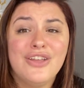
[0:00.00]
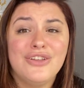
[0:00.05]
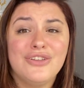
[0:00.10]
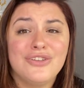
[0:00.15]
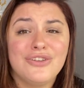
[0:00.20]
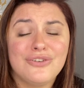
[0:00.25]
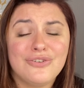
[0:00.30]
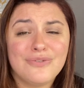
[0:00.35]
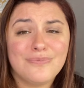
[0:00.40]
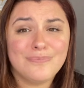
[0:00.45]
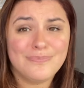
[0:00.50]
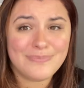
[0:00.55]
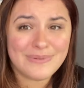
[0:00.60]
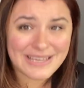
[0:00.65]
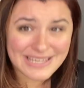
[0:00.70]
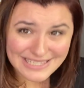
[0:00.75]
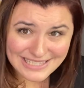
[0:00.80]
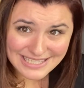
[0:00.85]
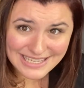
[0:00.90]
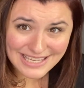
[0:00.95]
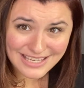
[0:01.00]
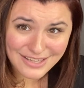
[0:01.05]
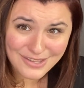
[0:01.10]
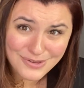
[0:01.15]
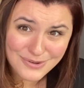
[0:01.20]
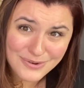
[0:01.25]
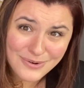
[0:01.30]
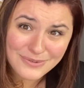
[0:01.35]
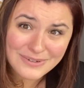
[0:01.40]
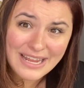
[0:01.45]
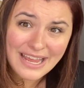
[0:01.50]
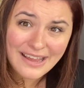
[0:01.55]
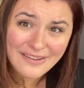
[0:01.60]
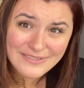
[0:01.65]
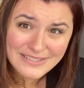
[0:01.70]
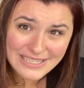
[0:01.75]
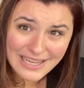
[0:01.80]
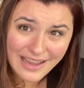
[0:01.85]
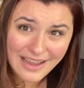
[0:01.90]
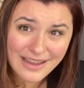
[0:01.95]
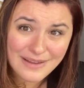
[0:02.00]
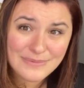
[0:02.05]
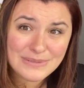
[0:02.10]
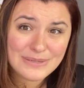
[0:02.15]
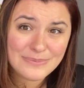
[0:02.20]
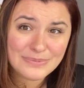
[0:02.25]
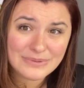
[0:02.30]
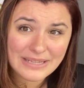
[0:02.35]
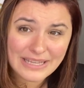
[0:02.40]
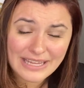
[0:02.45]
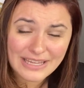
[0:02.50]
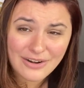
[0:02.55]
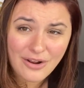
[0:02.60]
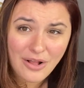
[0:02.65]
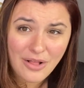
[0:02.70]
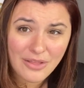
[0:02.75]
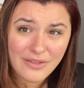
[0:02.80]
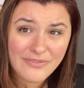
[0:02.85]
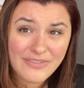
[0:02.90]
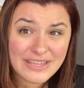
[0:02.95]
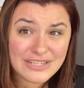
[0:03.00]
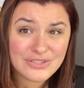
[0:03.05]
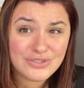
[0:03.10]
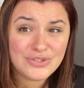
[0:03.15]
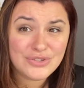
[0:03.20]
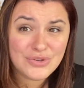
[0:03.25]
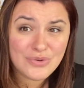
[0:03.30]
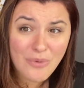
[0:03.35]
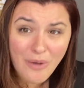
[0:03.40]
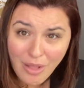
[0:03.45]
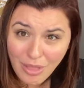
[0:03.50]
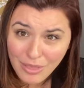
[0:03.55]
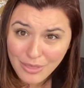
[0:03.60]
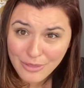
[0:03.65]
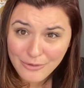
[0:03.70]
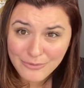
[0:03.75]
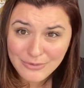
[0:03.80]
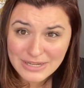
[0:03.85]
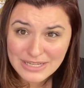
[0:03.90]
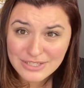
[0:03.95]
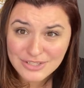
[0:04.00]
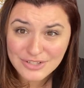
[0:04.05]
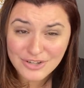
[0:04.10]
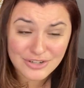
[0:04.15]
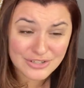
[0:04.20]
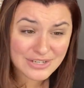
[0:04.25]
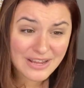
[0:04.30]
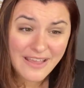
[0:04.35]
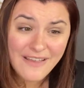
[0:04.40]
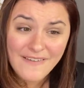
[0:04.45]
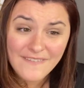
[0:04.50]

You're busy, you don't have time to plan all of this, do all of the research,